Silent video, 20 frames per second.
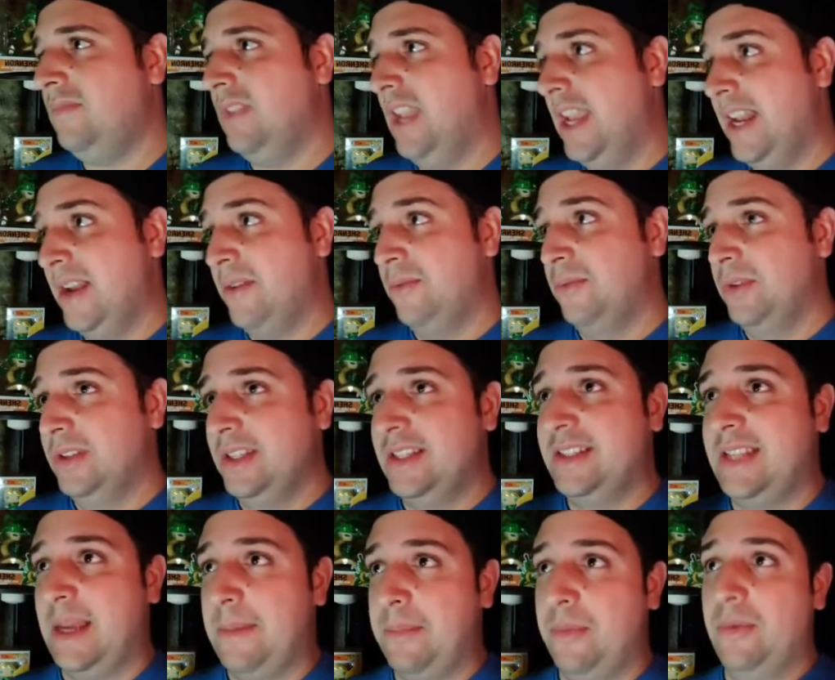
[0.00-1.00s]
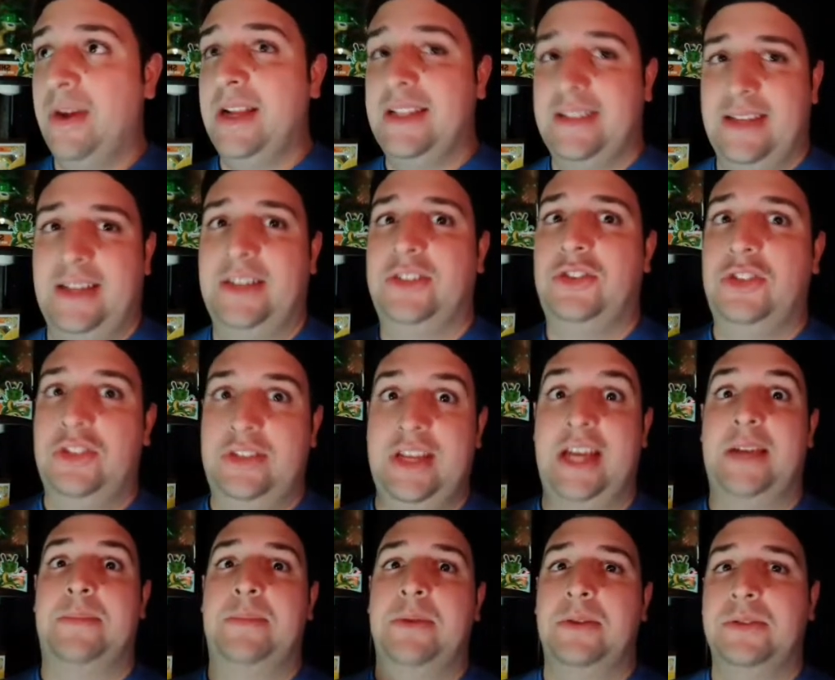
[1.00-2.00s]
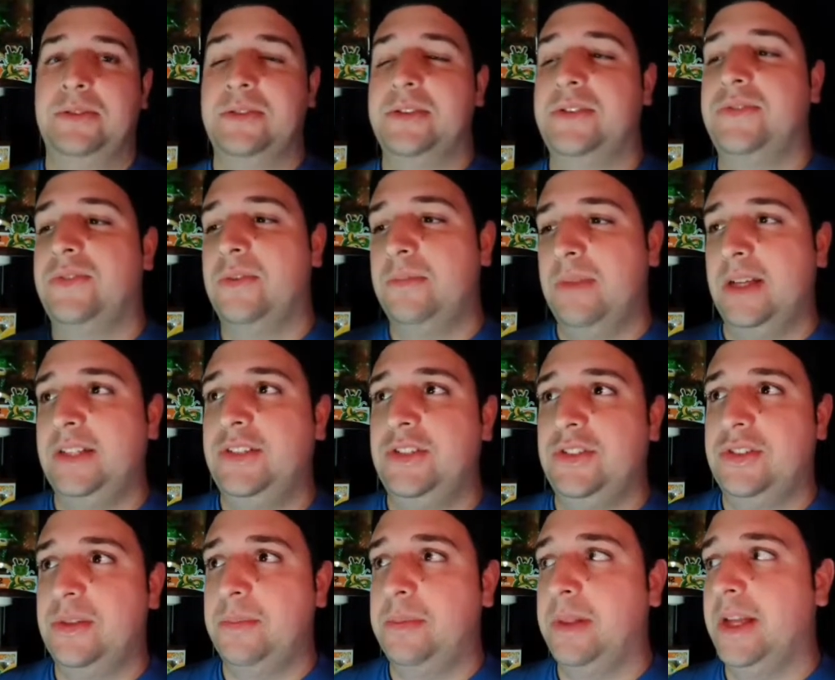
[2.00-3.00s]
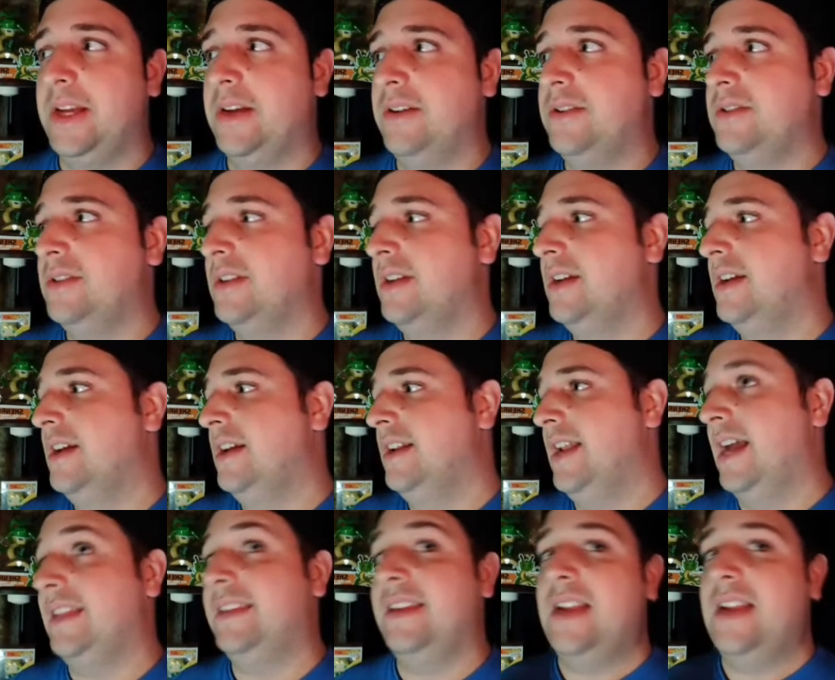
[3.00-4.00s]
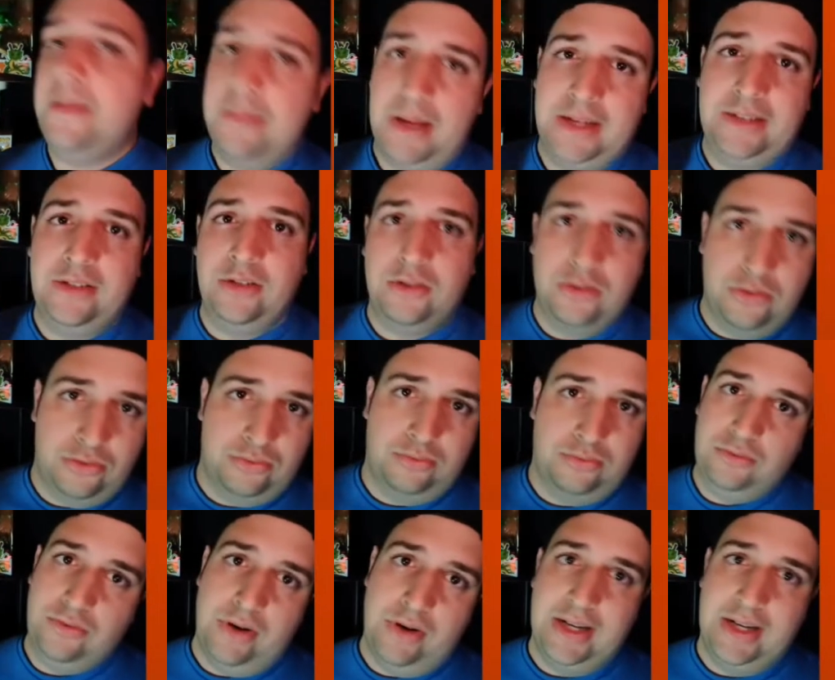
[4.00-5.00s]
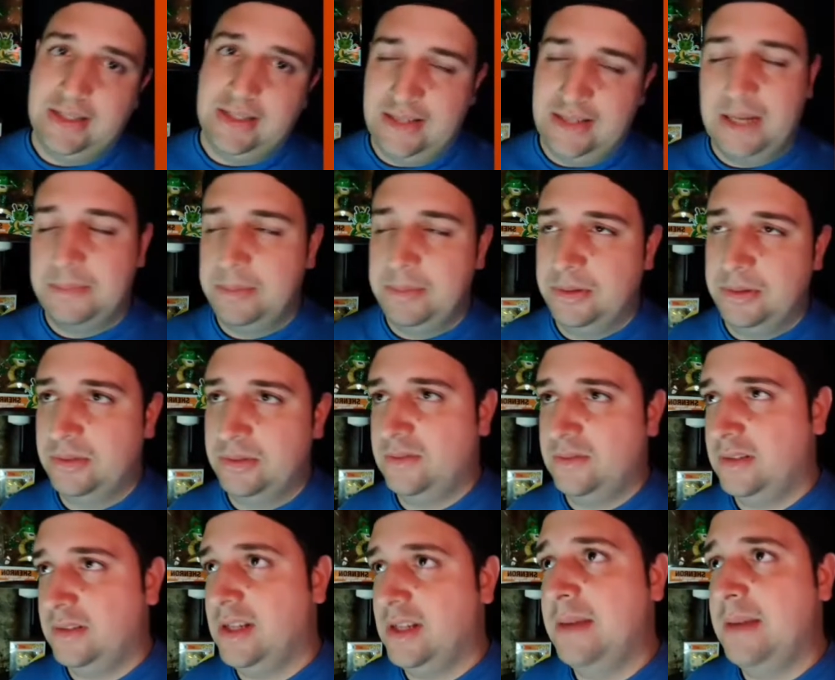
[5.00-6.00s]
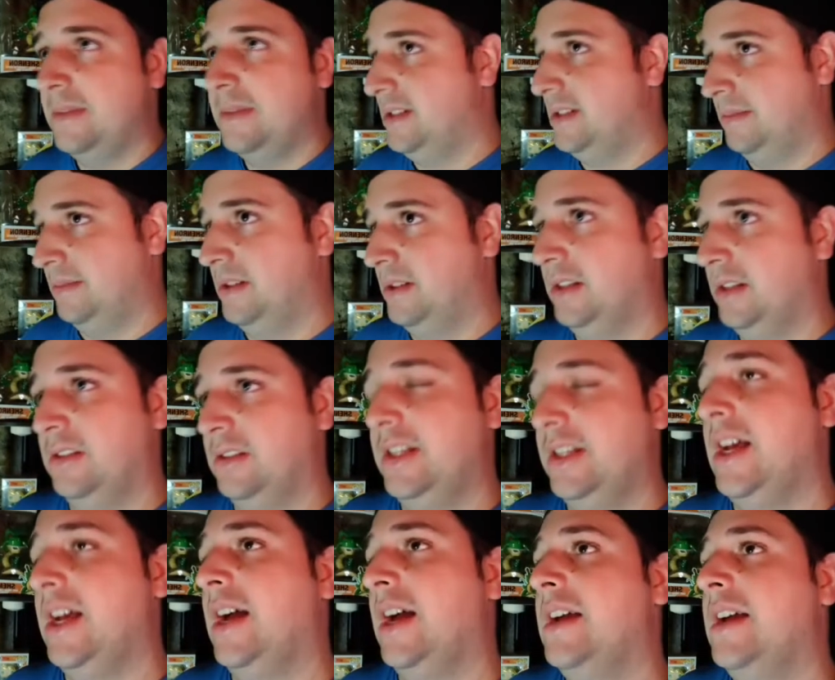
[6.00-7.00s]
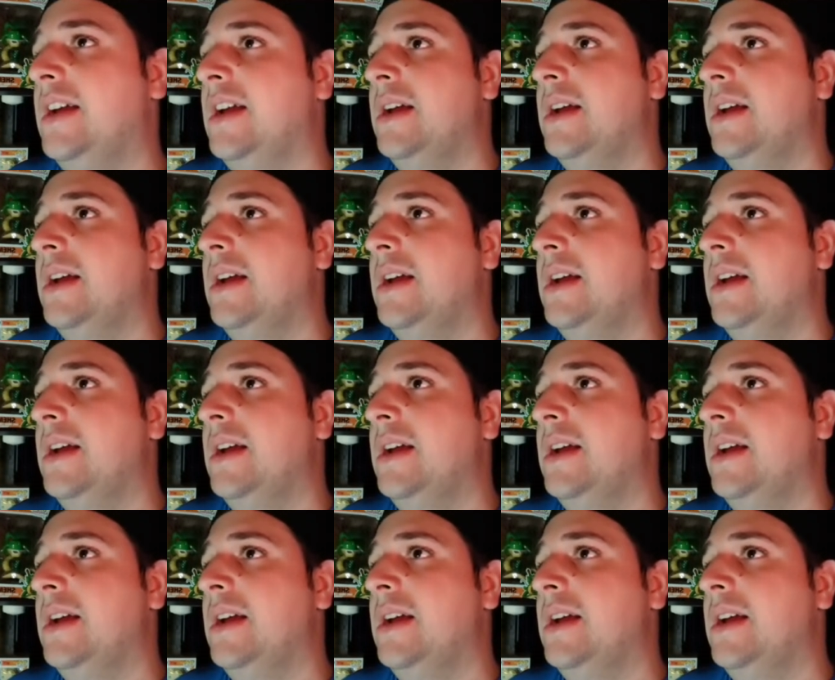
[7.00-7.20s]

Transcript: And it really separates like the deck builders from like just the players. Not that I'm like the greatest deck builder of all time, because I'm clearly not.